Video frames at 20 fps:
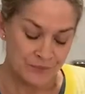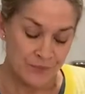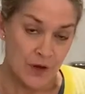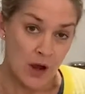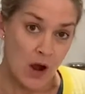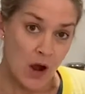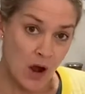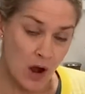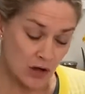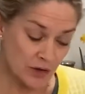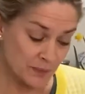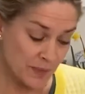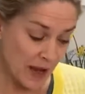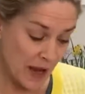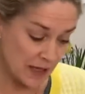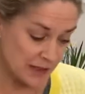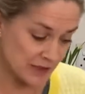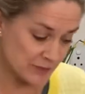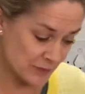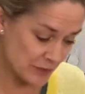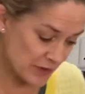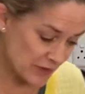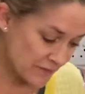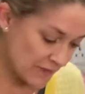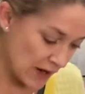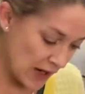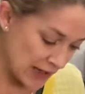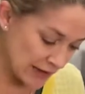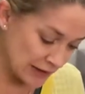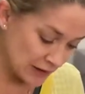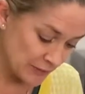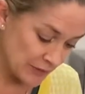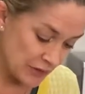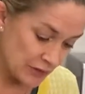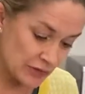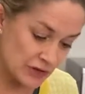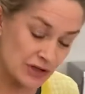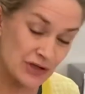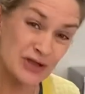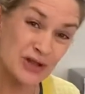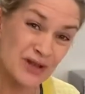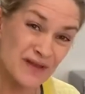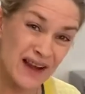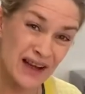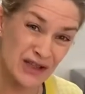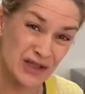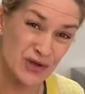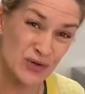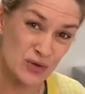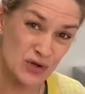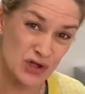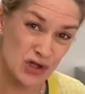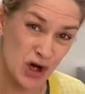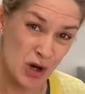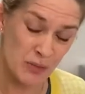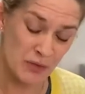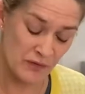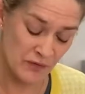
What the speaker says: A hot pan is pretty vital because it's sort of like short, sharp and